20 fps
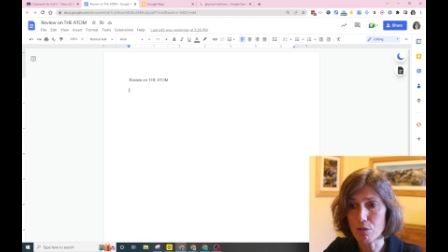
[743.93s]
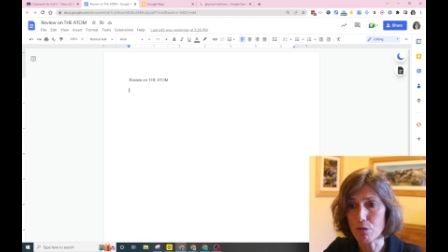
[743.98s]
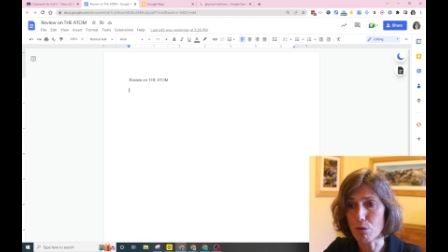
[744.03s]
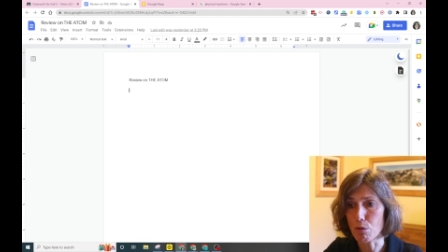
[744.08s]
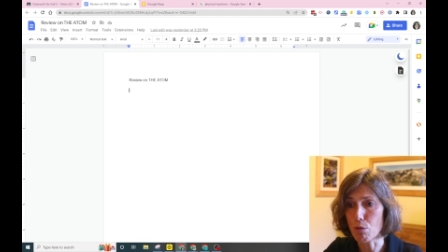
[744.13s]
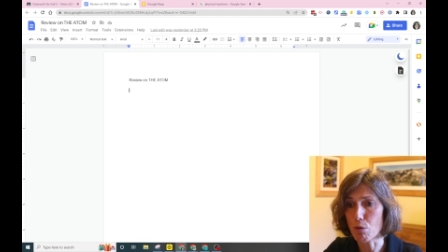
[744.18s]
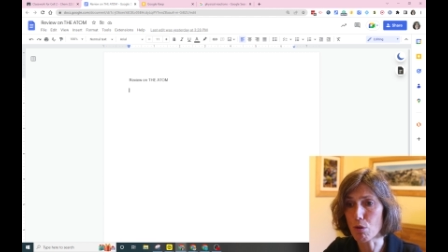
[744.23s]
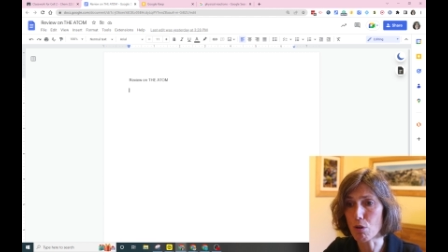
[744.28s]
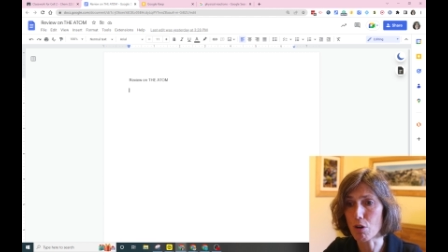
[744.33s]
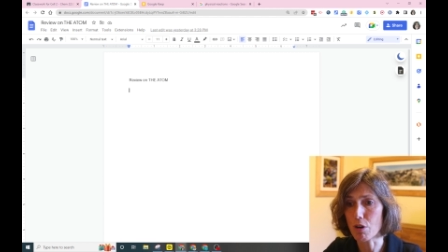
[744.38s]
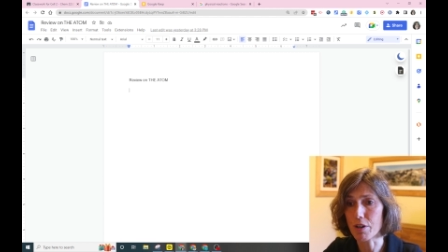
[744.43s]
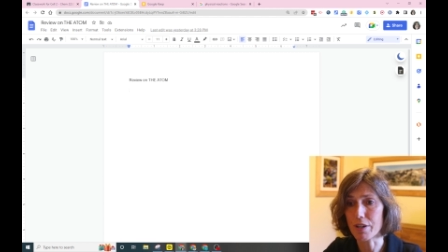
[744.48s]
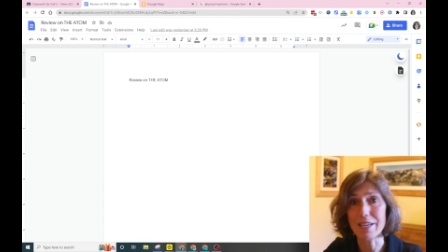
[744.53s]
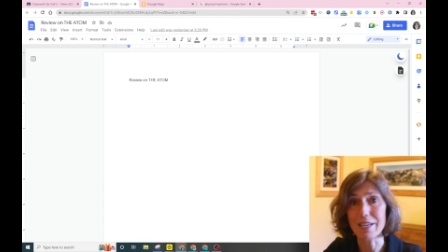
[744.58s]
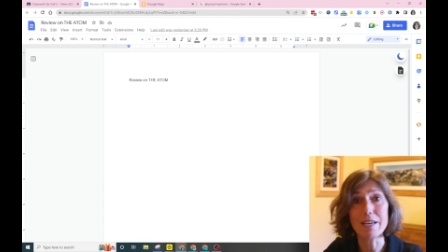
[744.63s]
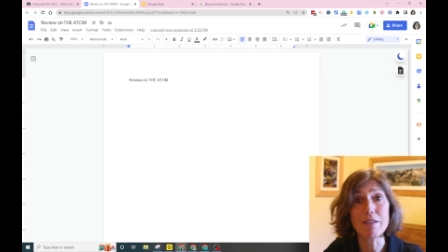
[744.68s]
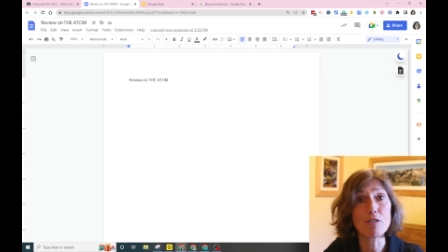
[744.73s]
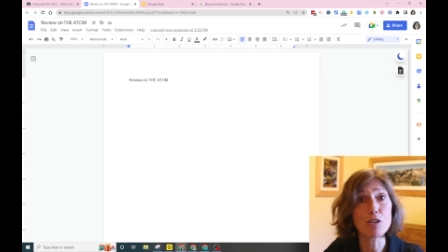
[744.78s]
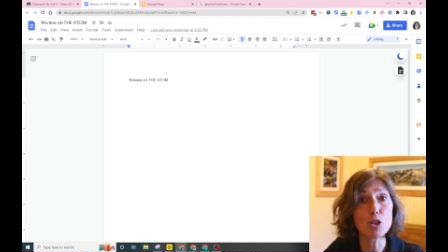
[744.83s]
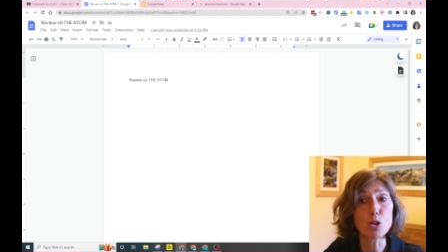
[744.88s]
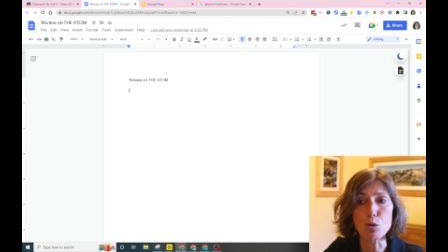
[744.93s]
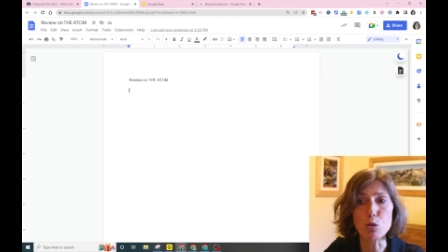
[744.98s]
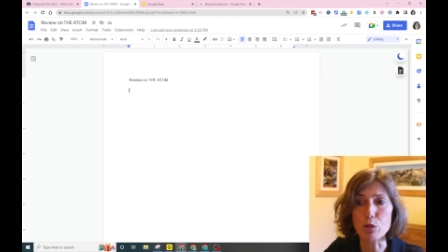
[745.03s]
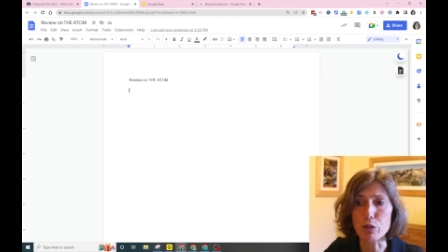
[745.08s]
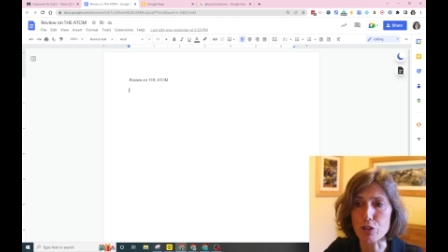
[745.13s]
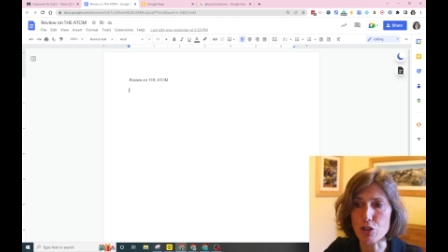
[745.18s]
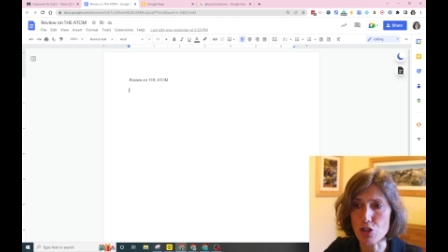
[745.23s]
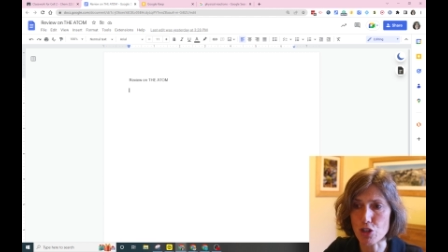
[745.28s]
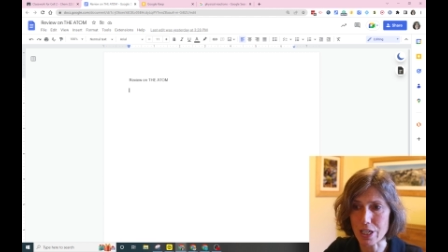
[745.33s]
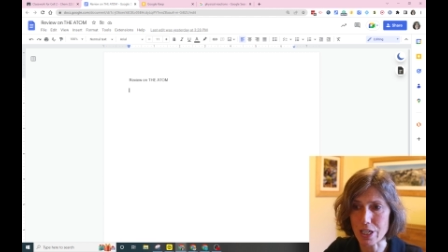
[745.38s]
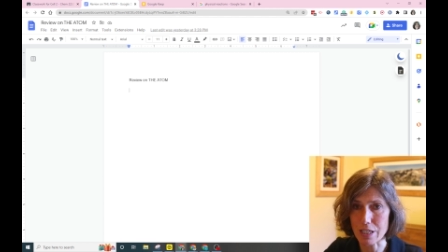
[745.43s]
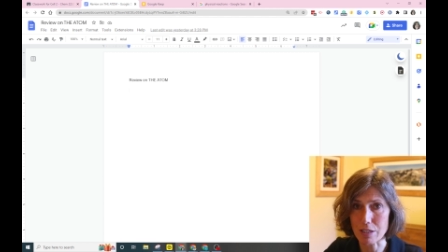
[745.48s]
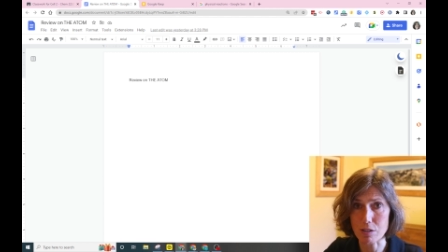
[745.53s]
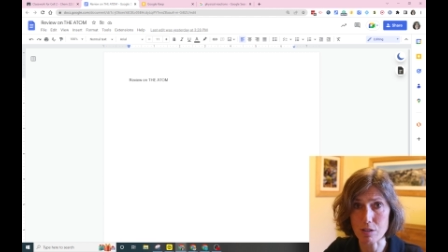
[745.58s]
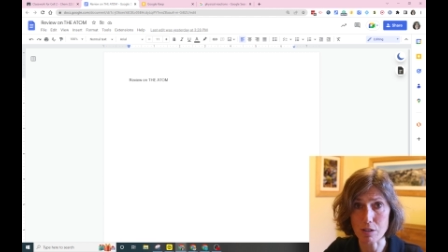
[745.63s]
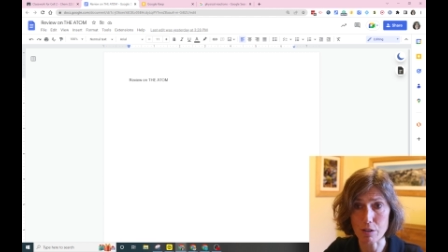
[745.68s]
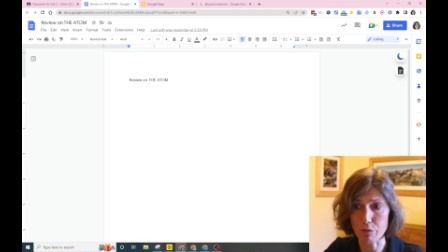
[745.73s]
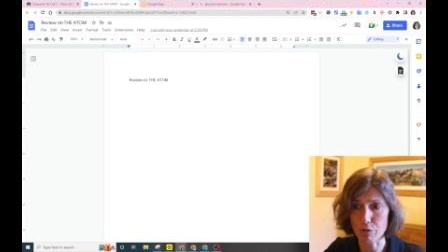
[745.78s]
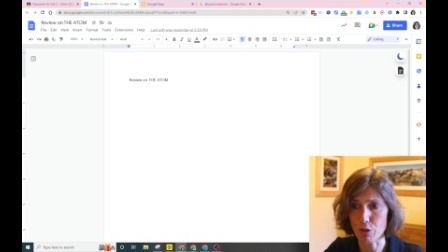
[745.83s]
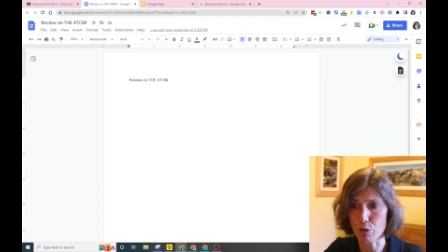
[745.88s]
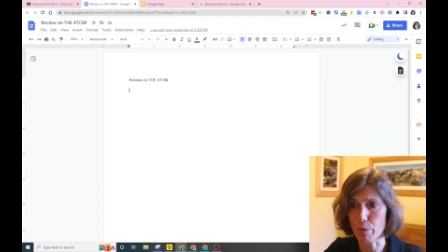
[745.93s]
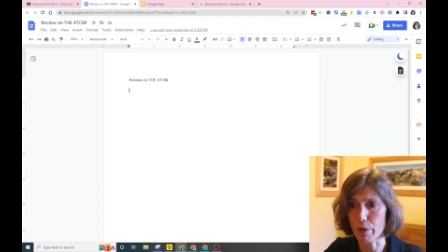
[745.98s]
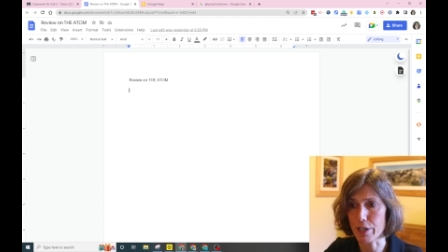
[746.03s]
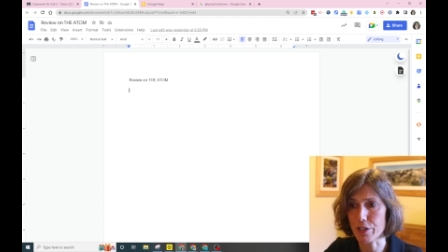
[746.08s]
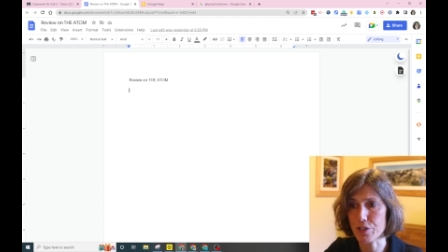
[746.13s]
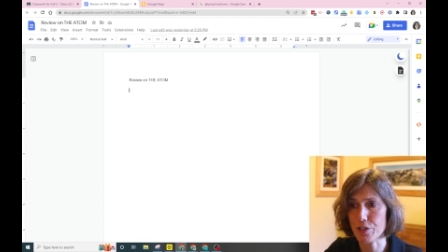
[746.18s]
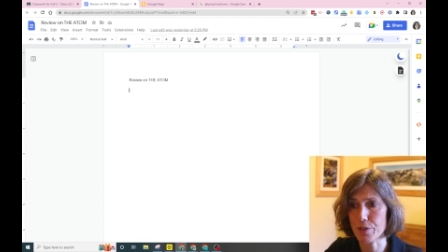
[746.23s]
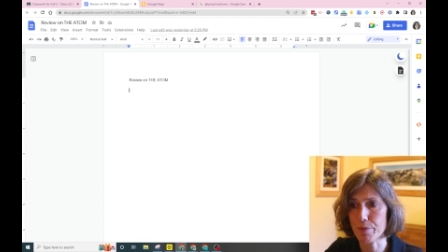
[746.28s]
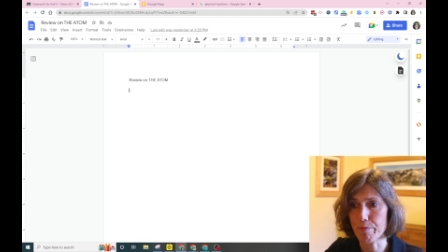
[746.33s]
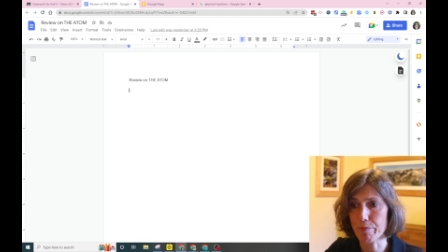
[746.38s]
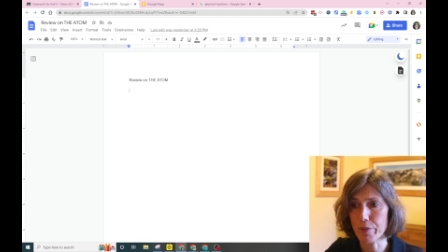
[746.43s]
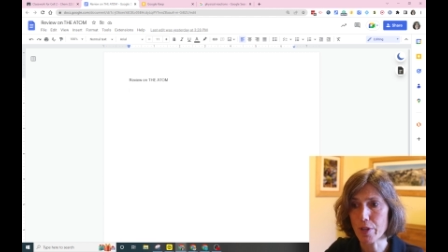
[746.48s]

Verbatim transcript: or even Google Sheets if you wish.